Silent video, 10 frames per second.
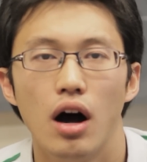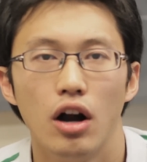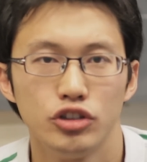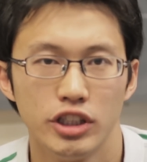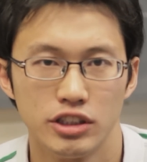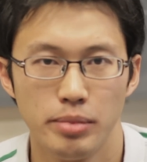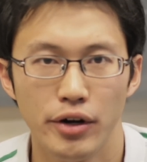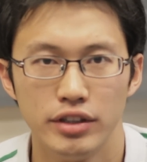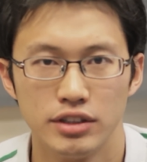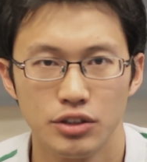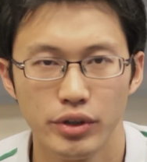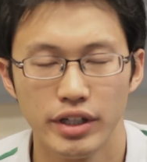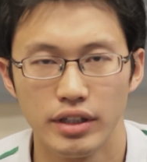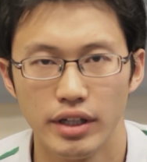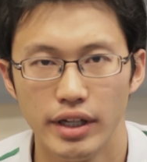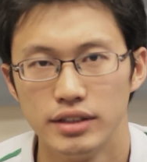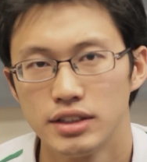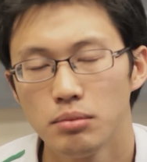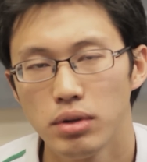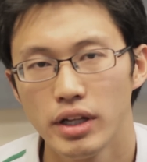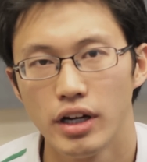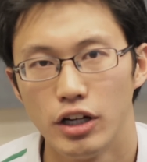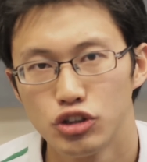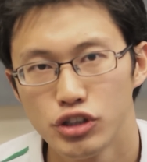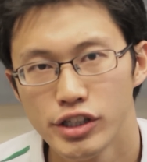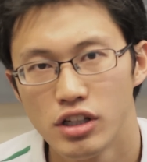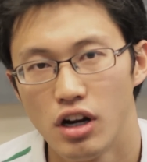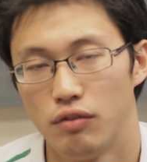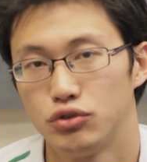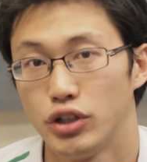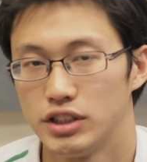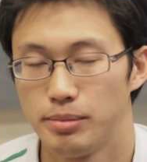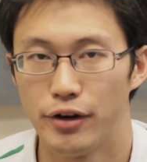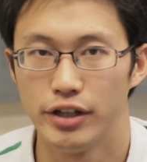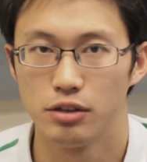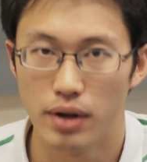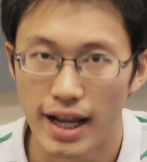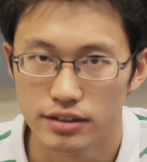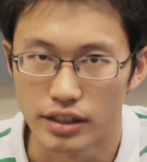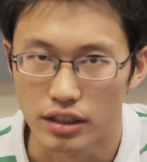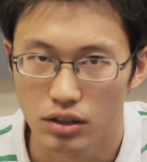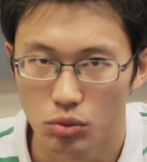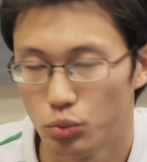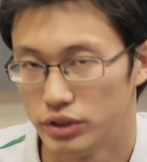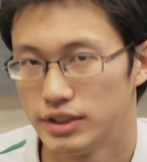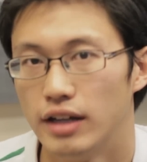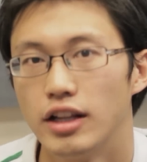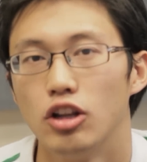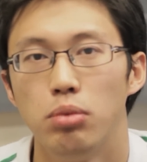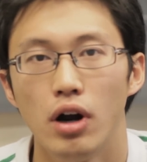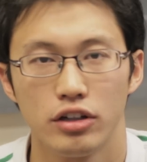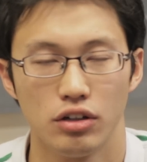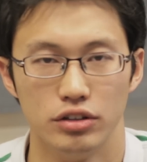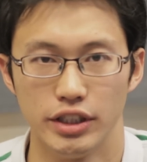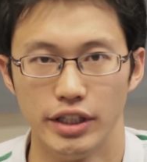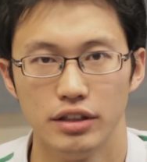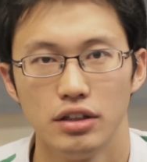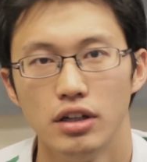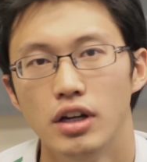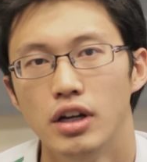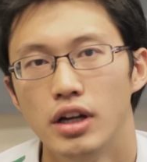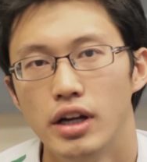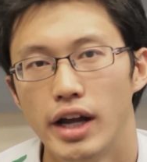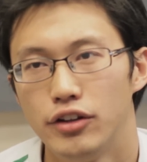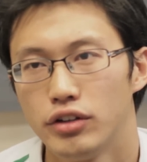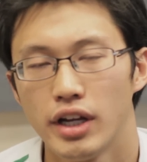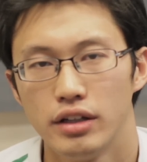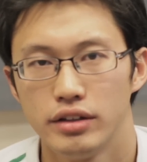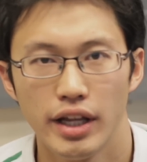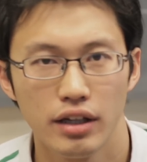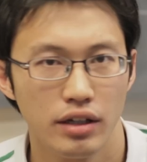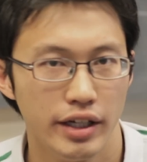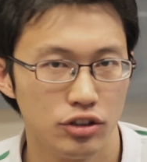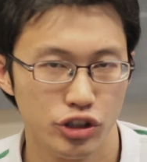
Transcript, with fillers: our transparent screen is simply a sheet of transparent plastic with some nanoparticles in it. And you can take this